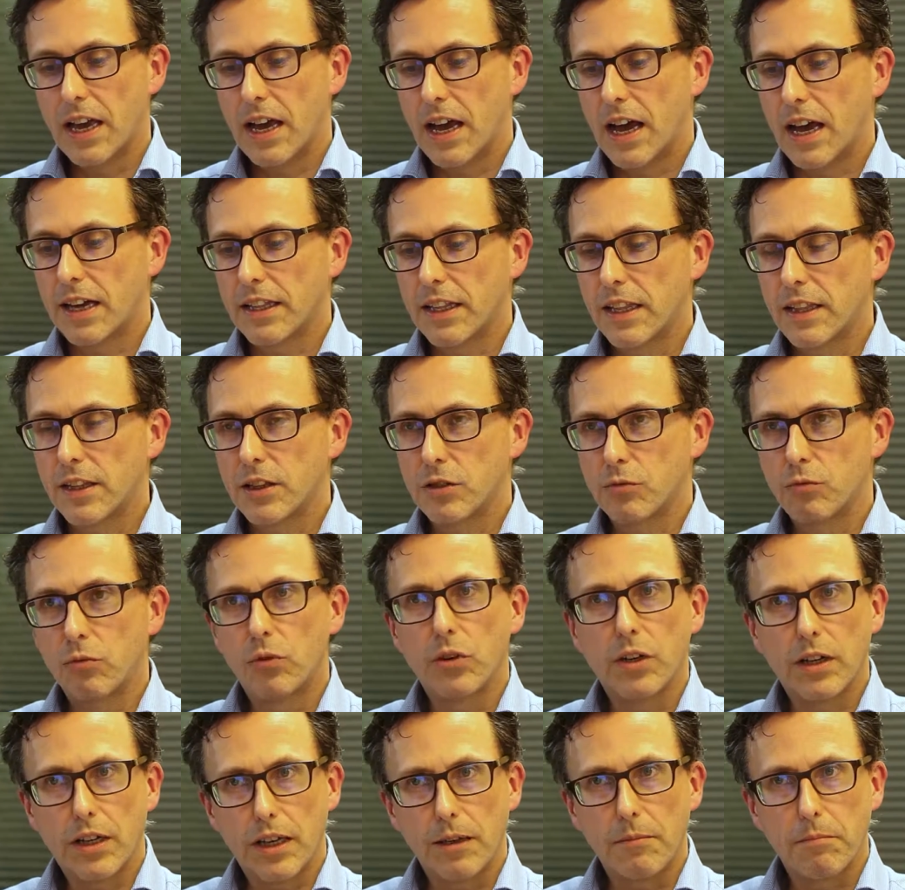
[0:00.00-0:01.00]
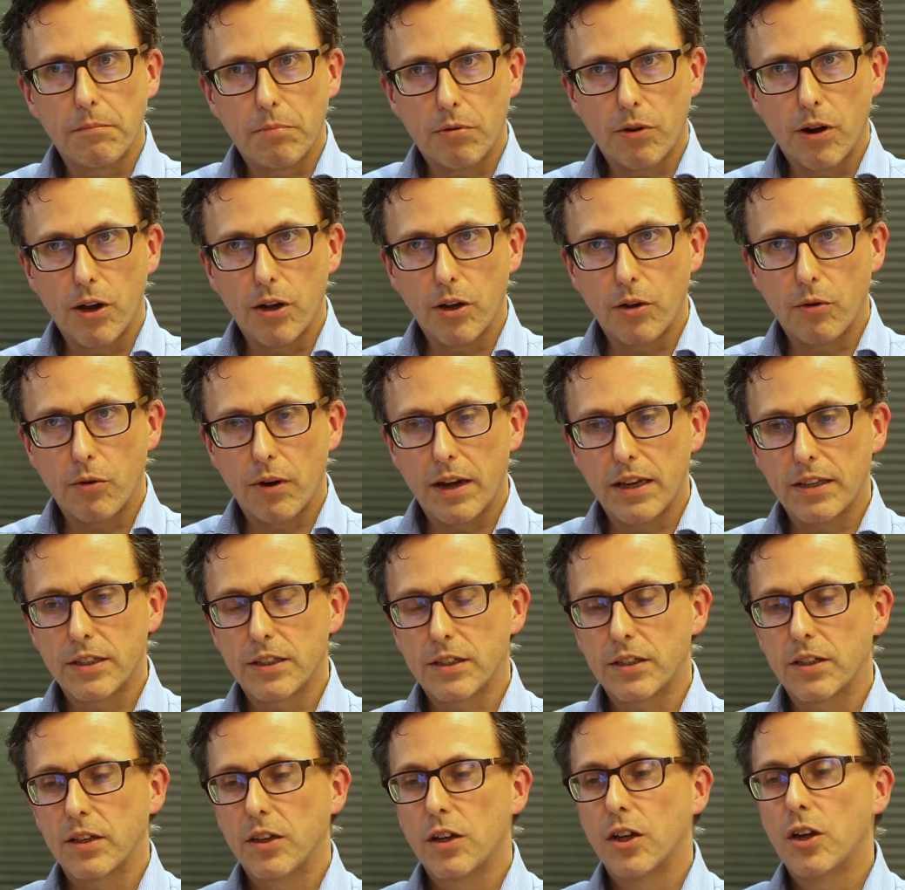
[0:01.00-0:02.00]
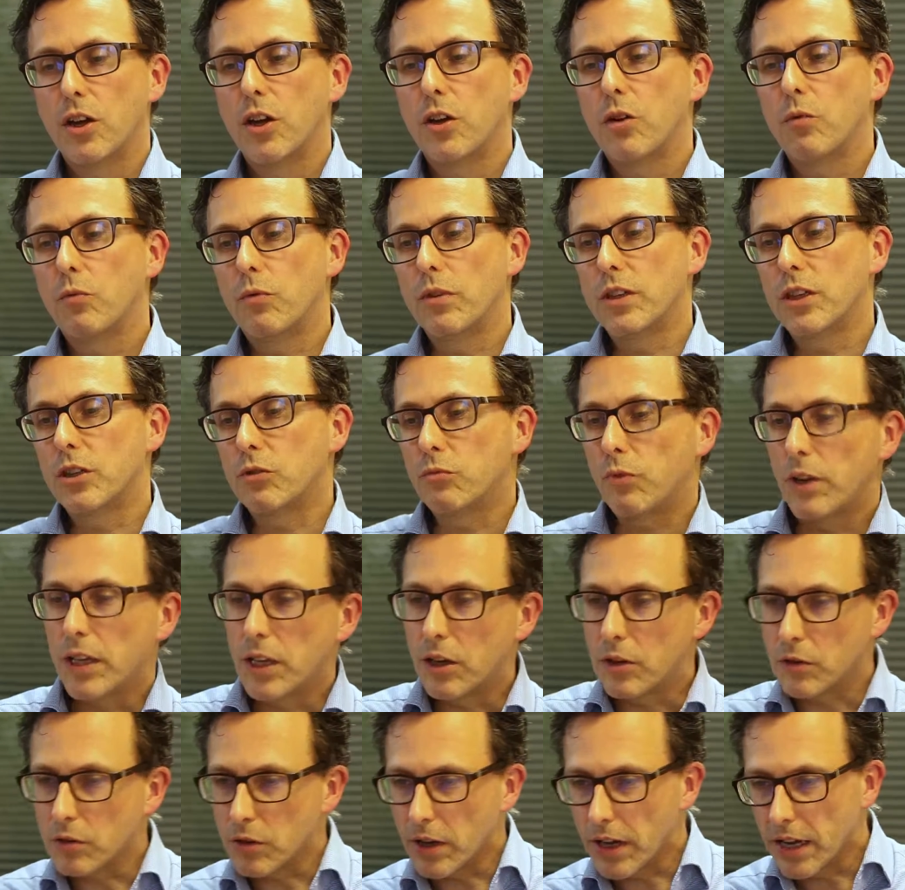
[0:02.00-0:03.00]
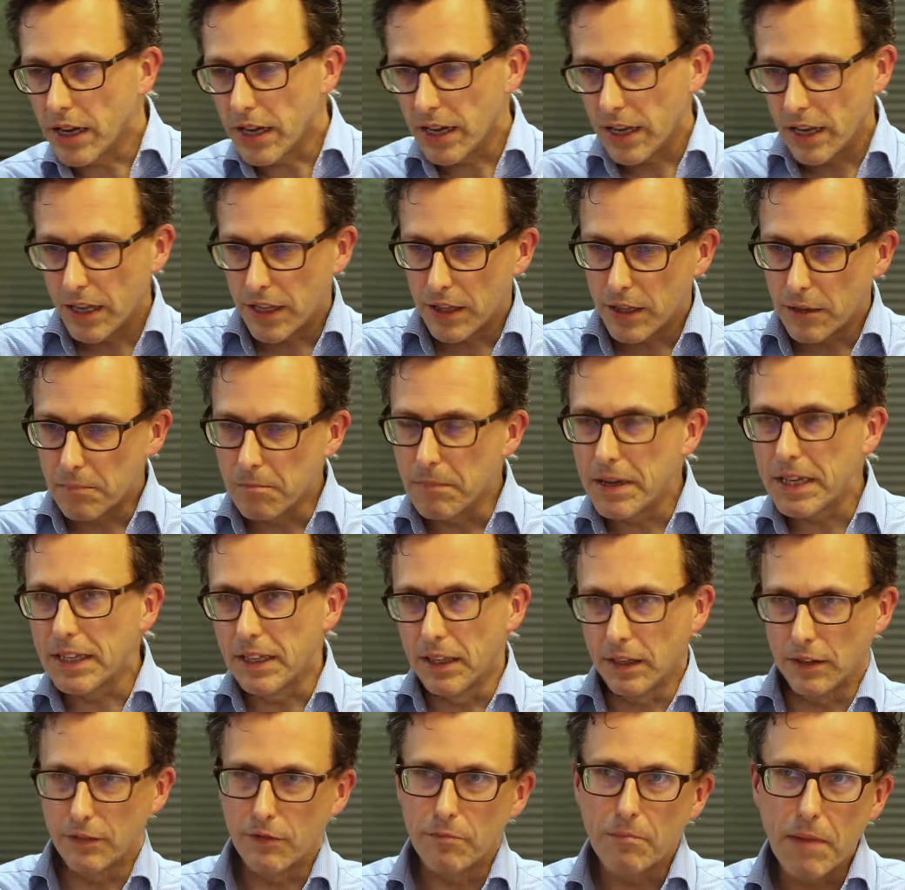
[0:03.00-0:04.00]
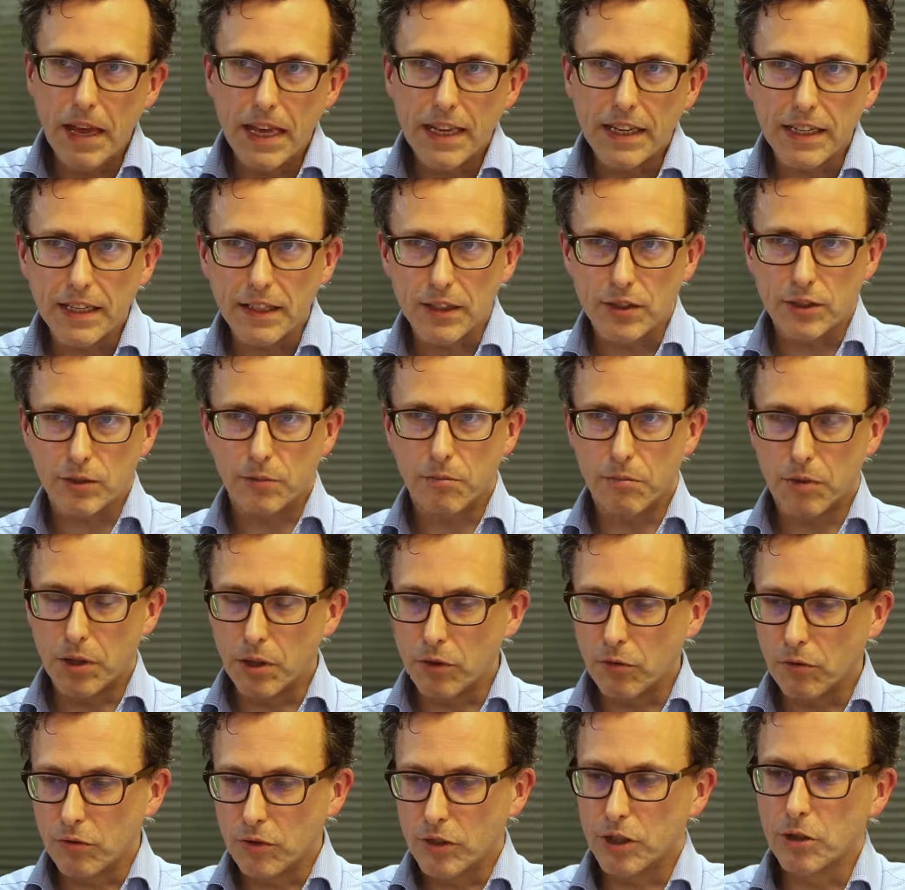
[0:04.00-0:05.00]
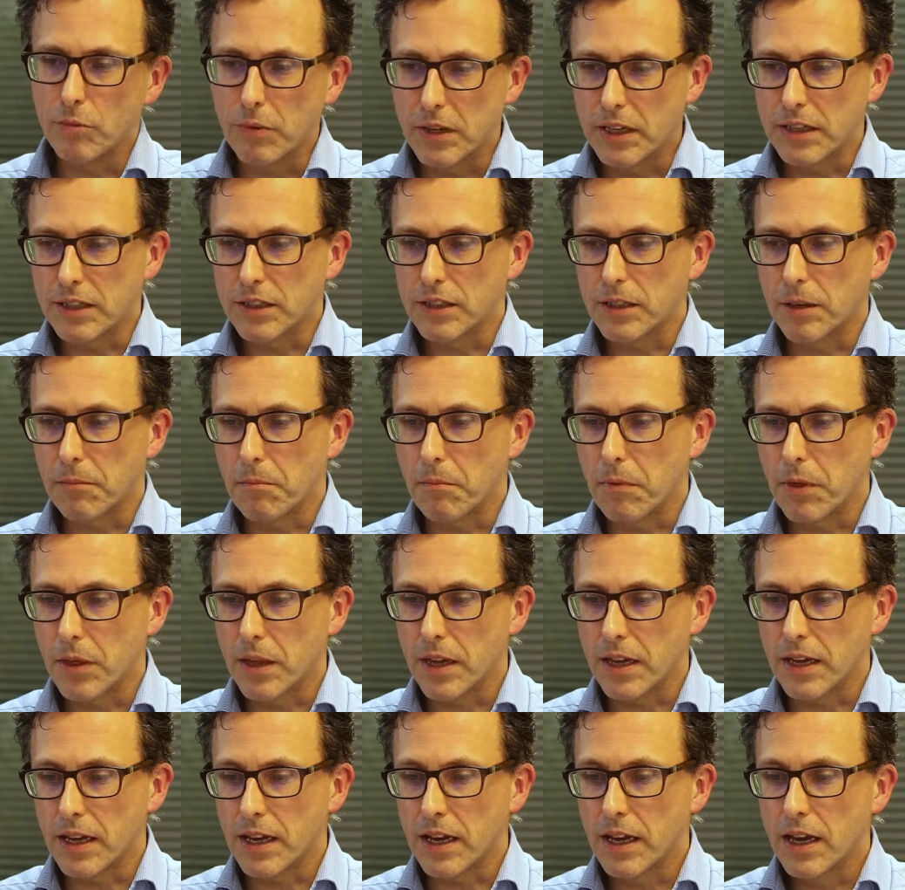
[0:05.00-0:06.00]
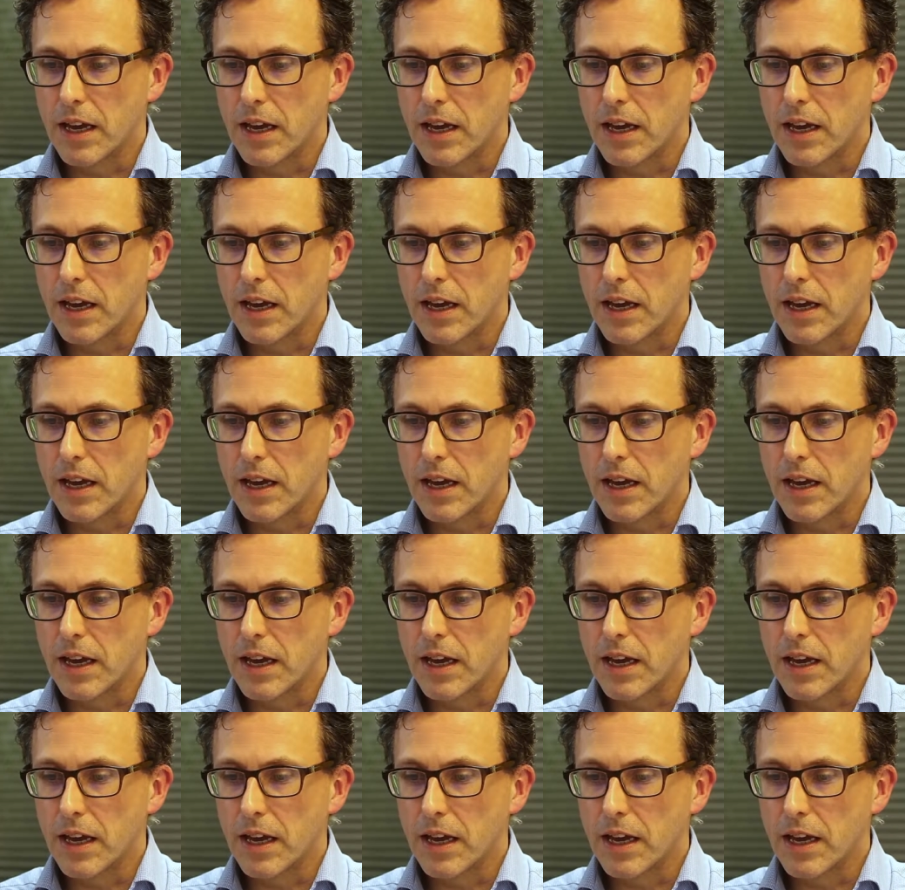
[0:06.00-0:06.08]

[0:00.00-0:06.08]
And then there's work in progress, which is when you're in the middle of making something or doing something.